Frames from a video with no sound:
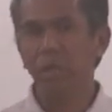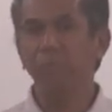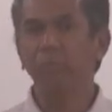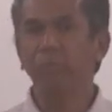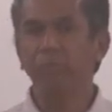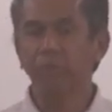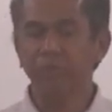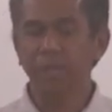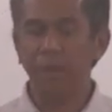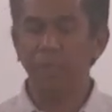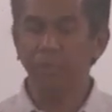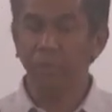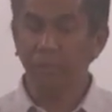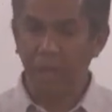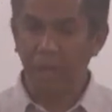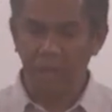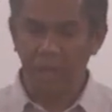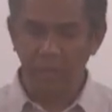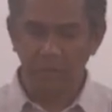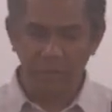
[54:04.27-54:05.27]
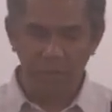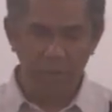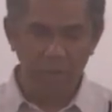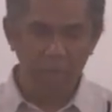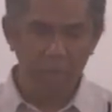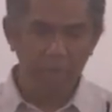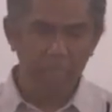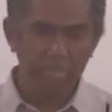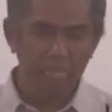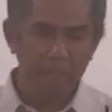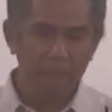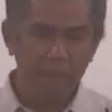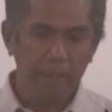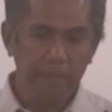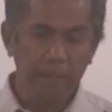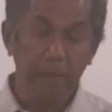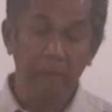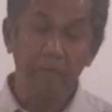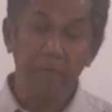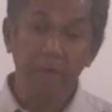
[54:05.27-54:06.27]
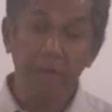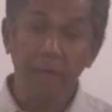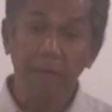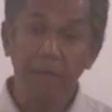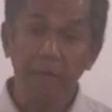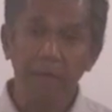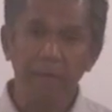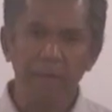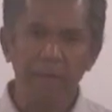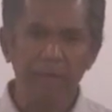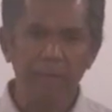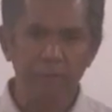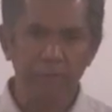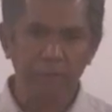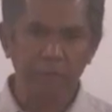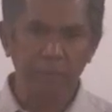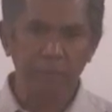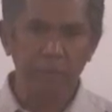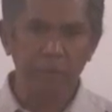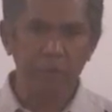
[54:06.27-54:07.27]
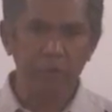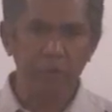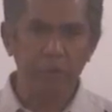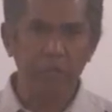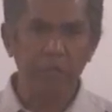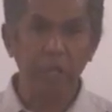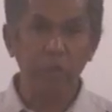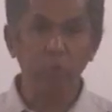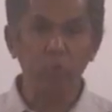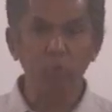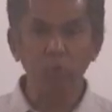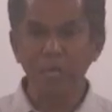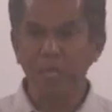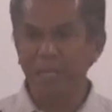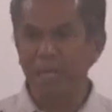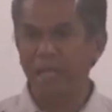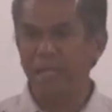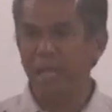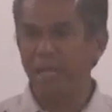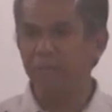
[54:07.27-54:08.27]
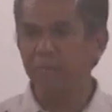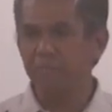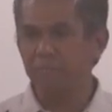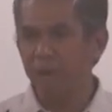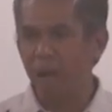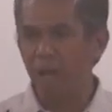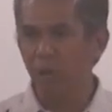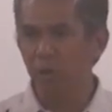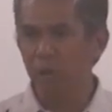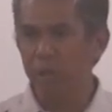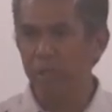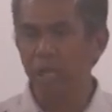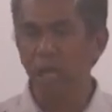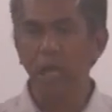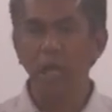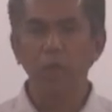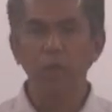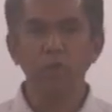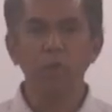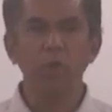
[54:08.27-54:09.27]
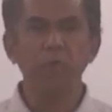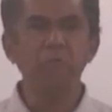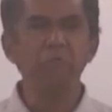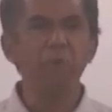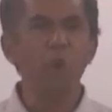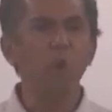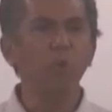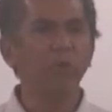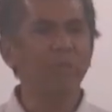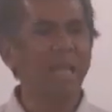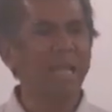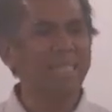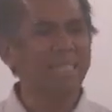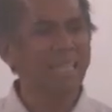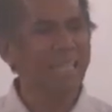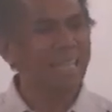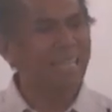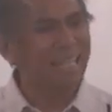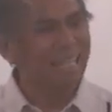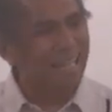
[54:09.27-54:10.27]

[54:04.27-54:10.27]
some things that are very clear in the scriptures that we cannot violate. Your vote doesn't